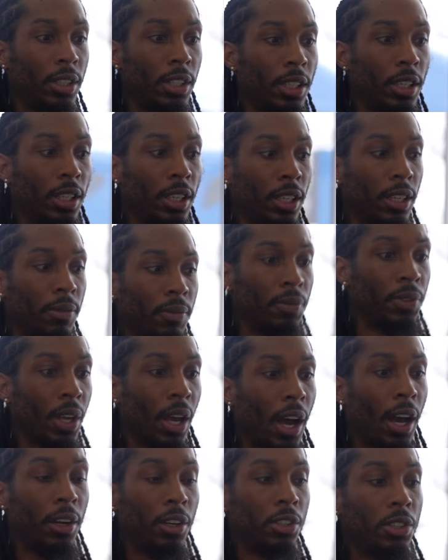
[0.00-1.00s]
the
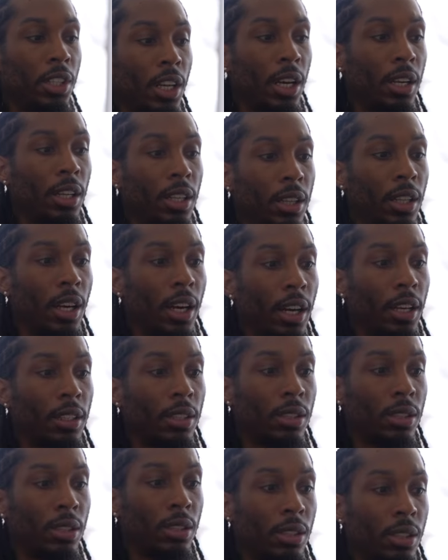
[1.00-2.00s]
understanding that
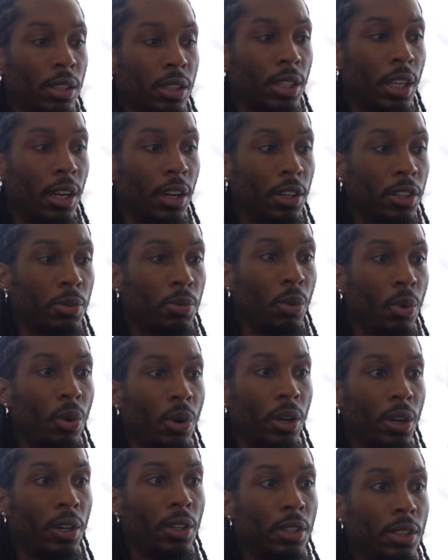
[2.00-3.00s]
there's
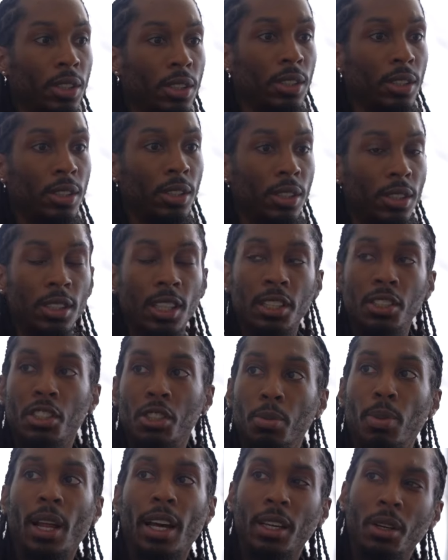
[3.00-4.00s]
more than
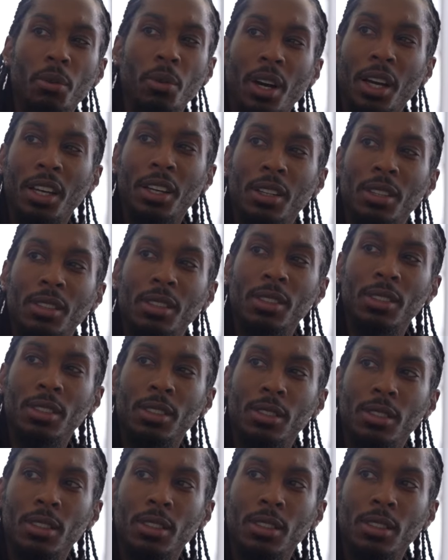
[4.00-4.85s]
just black and white. Yeah,